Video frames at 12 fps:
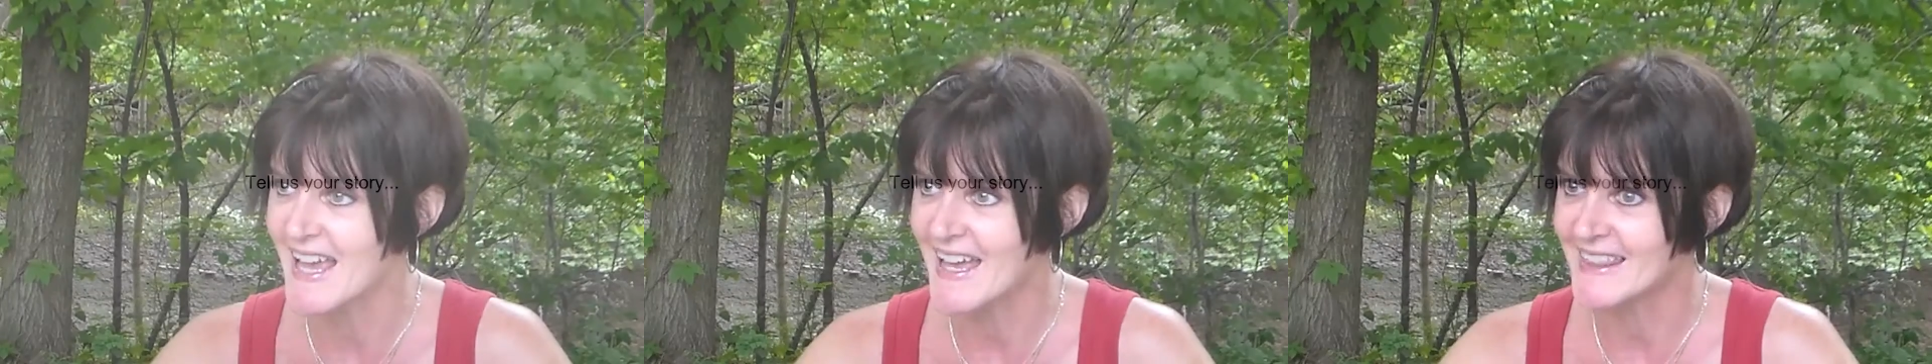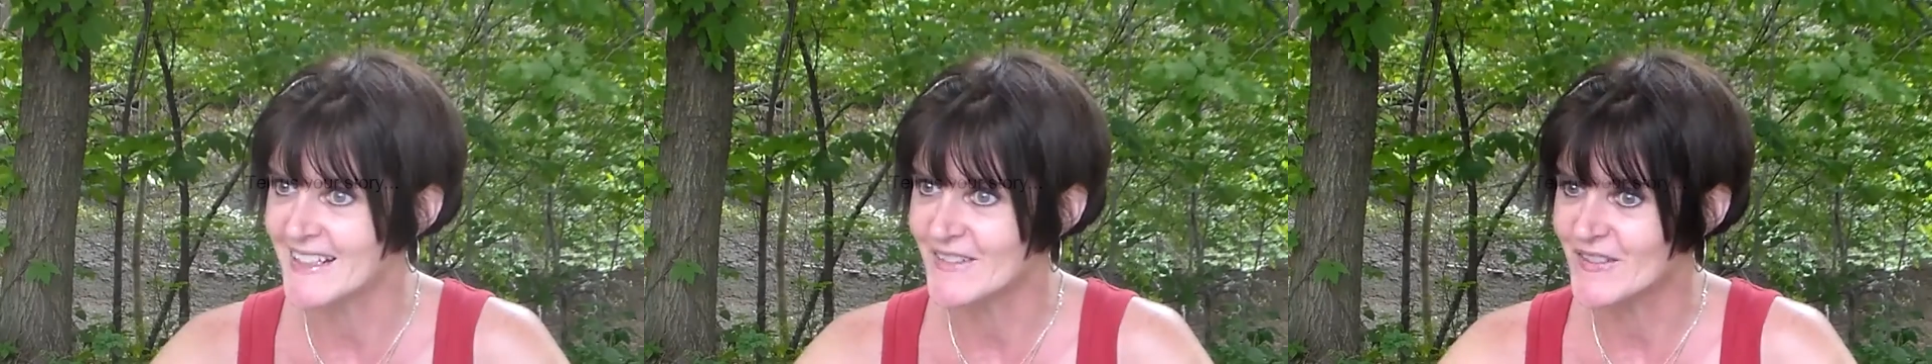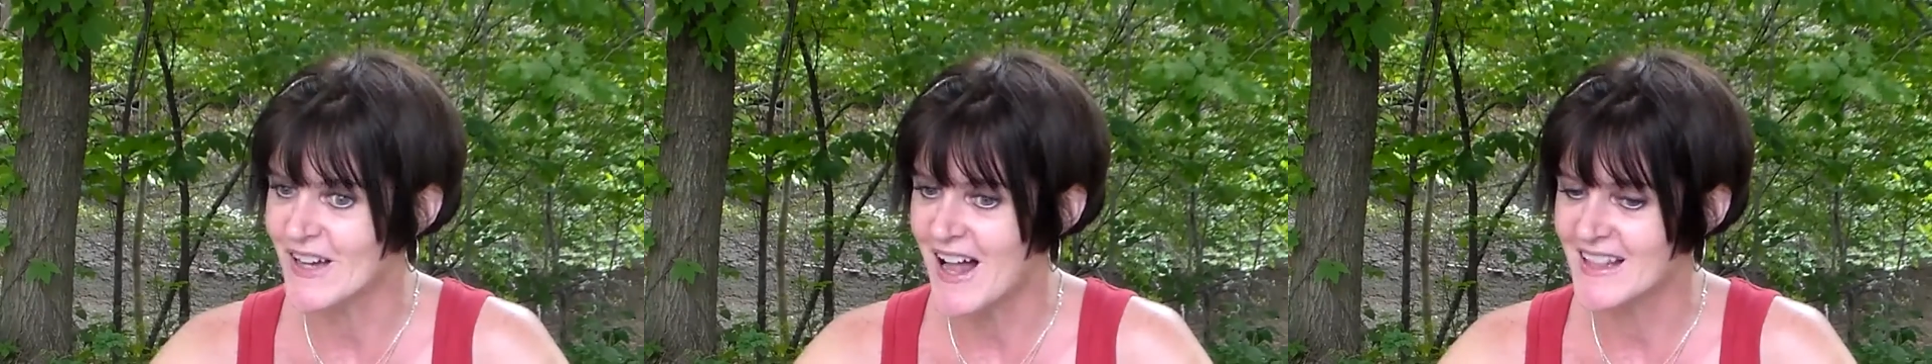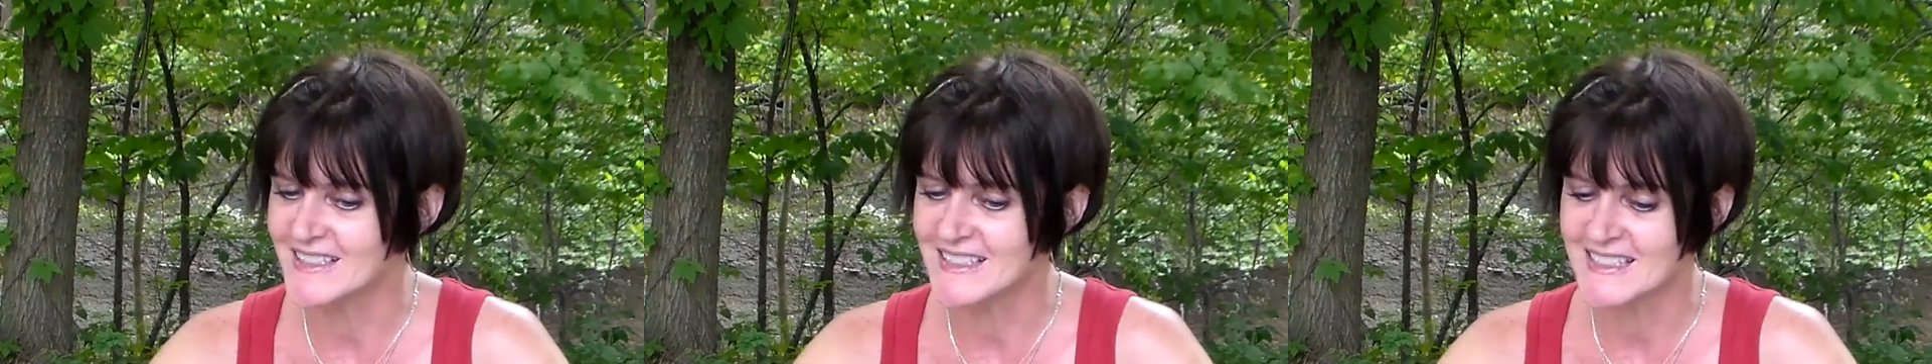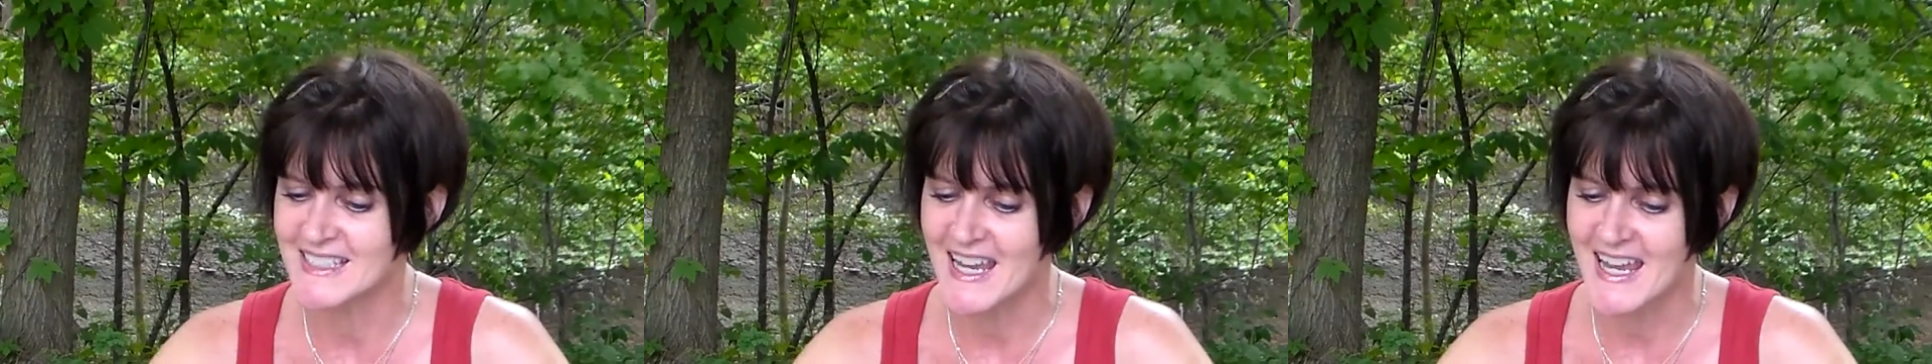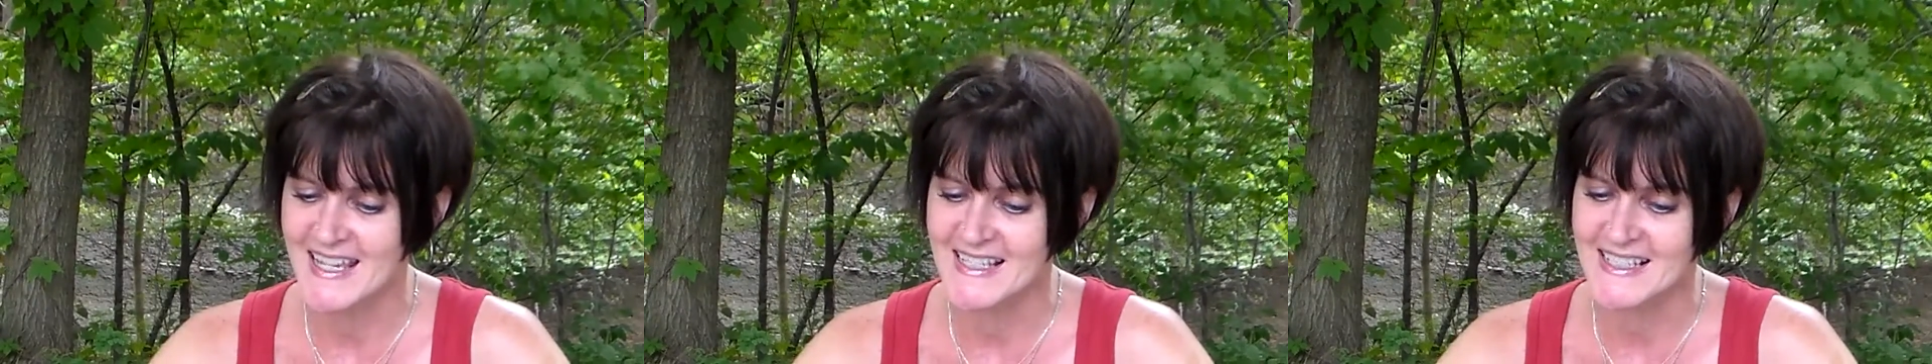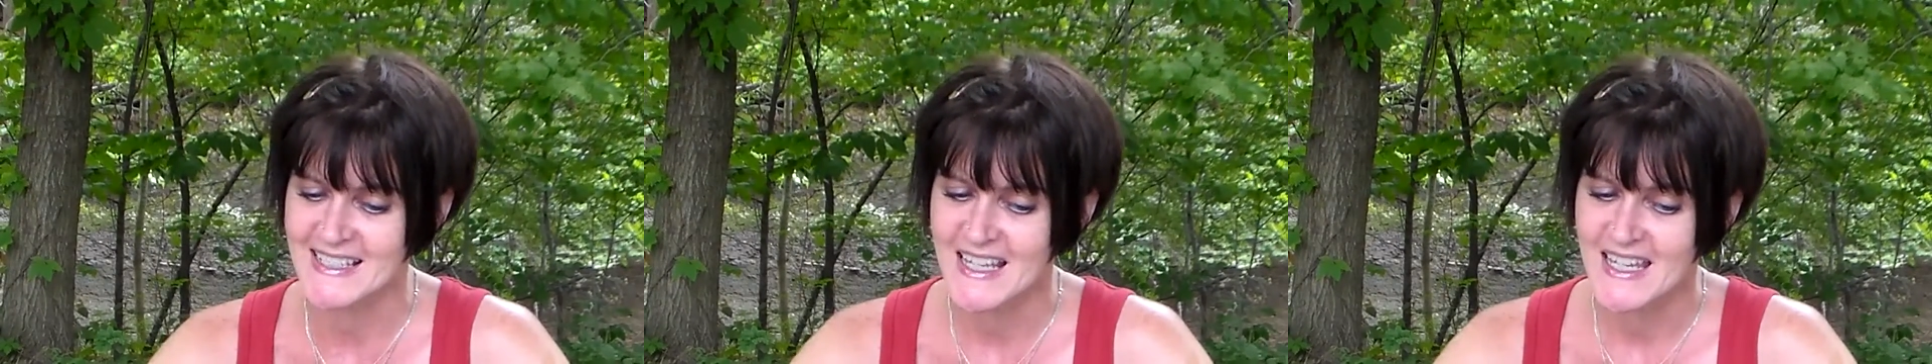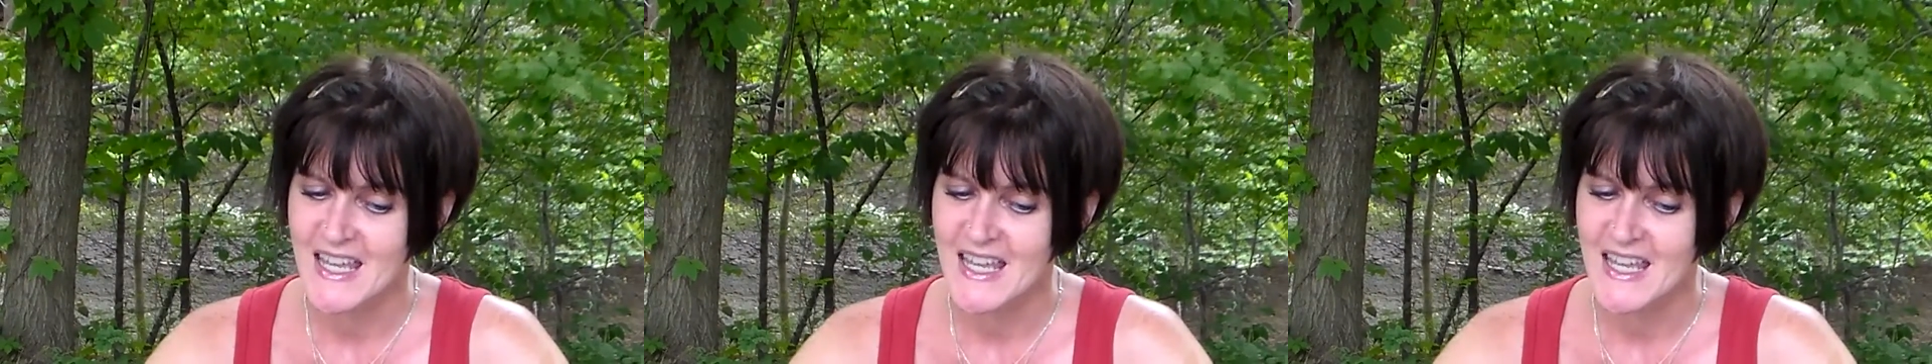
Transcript: that. Think of college days.